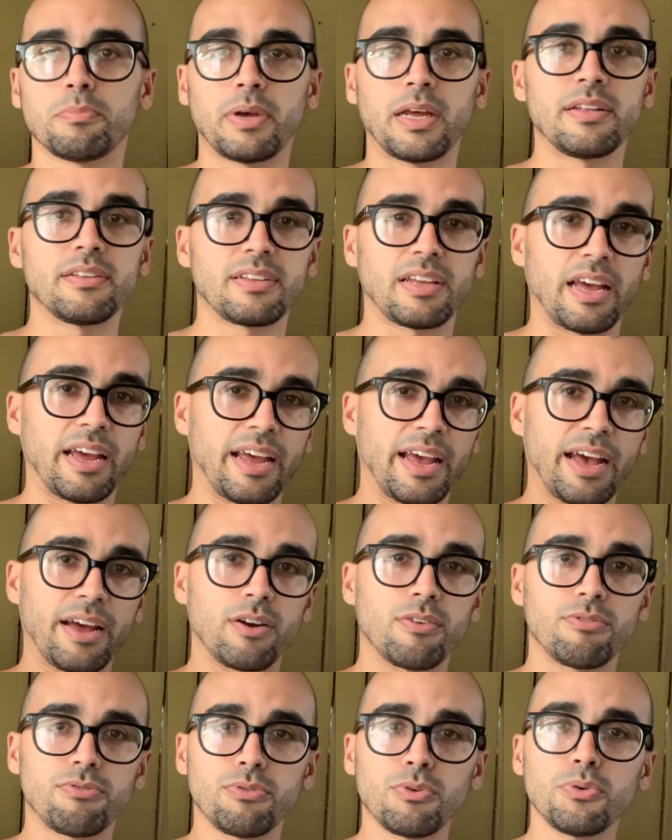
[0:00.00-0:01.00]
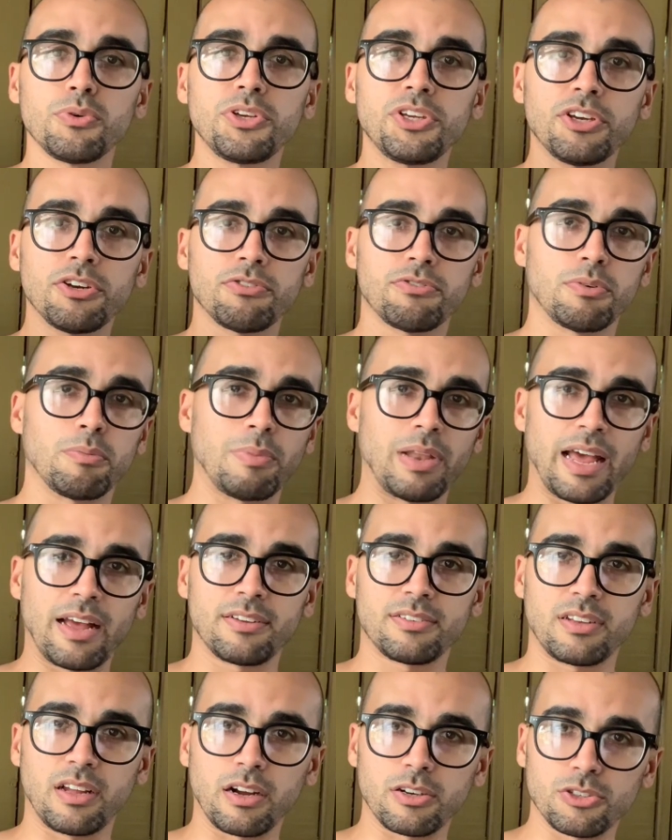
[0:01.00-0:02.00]
meant I had a full year from
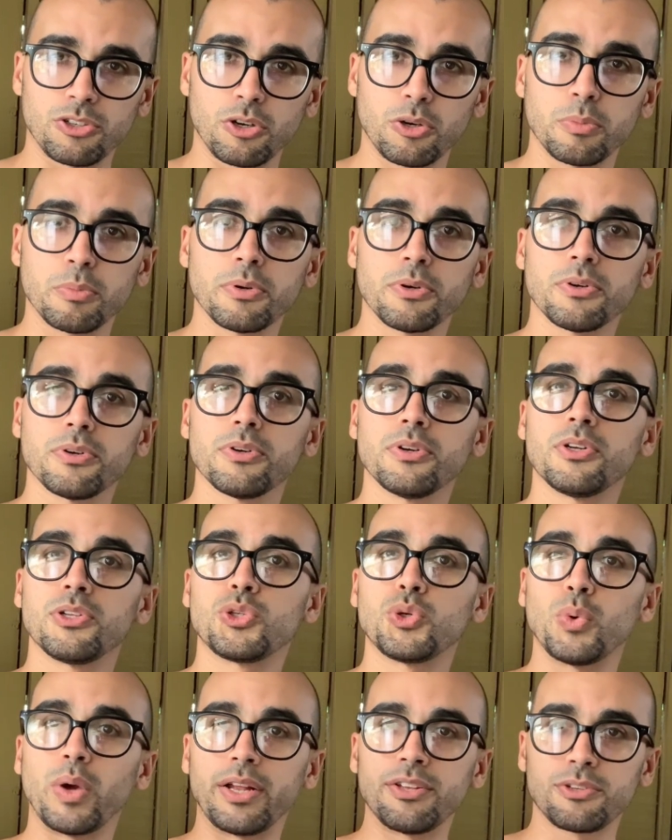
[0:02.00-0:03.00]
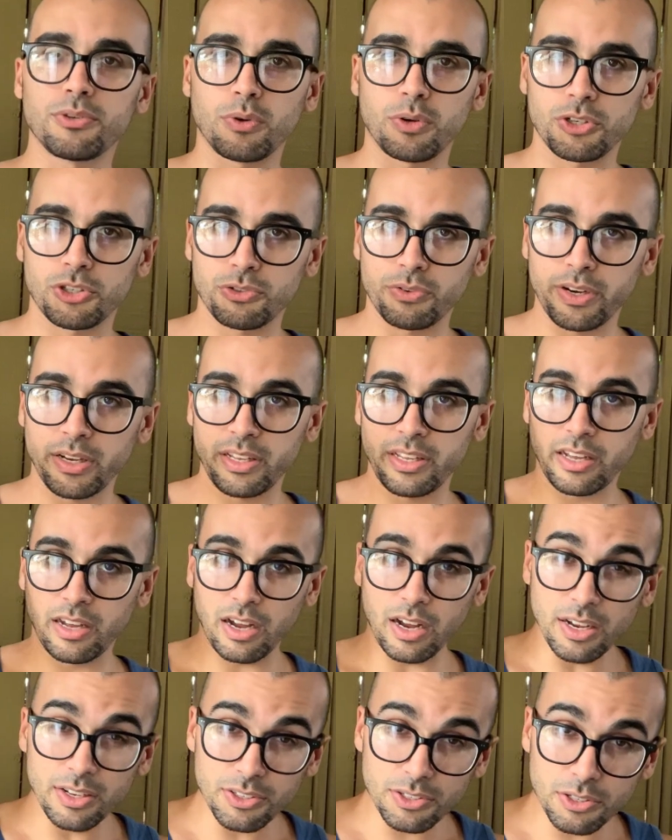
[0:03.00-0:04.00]
last October to enter Australia
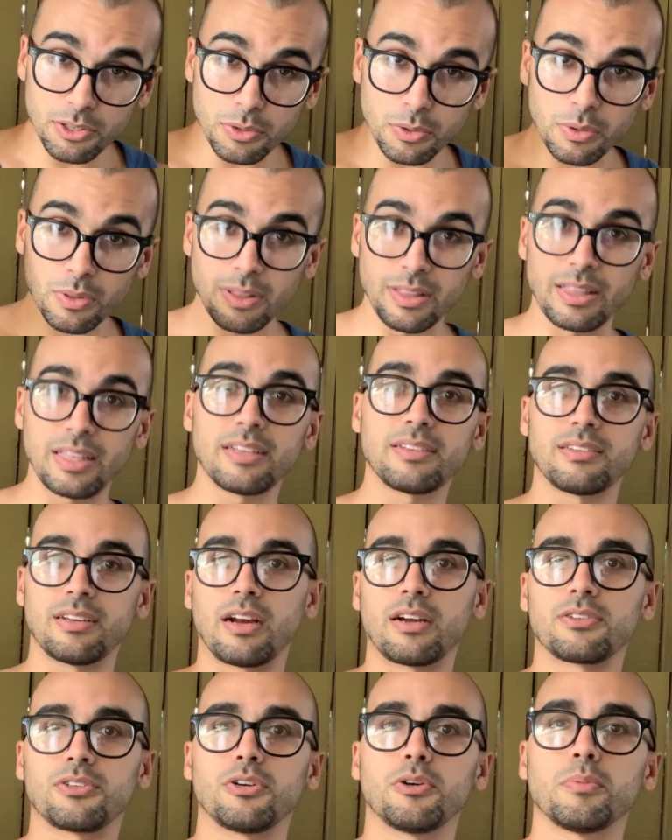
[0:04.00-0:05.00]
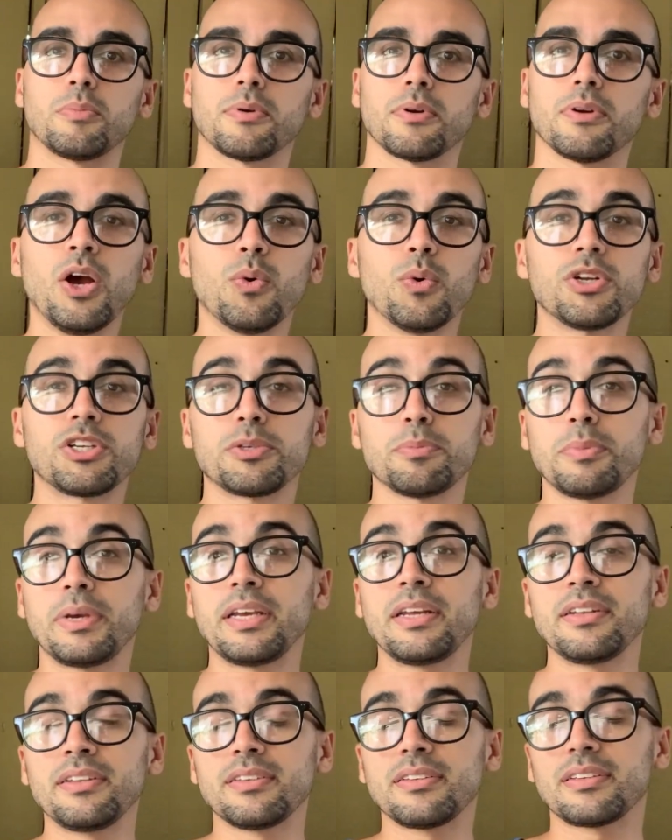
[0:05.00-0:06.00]
until this October, which
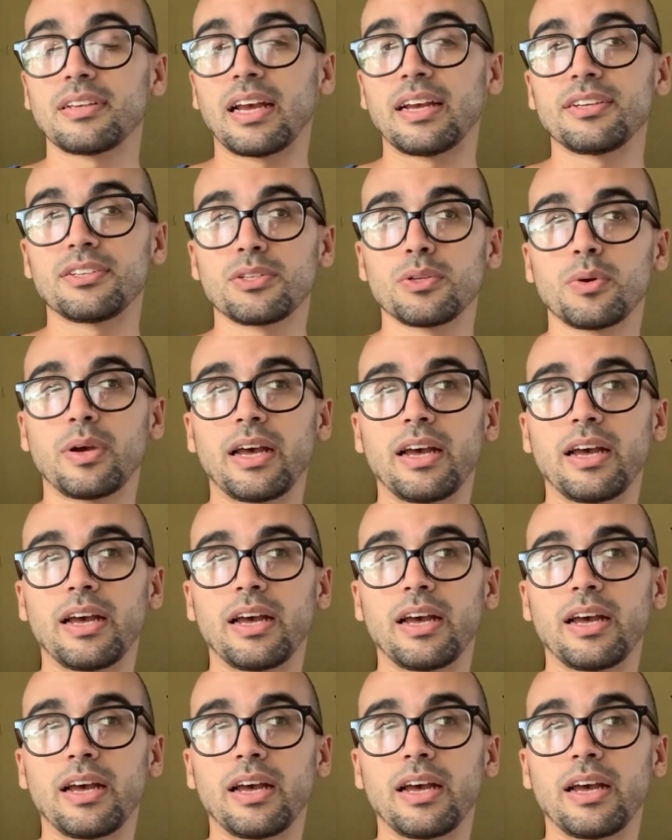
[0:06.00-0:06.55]
means I still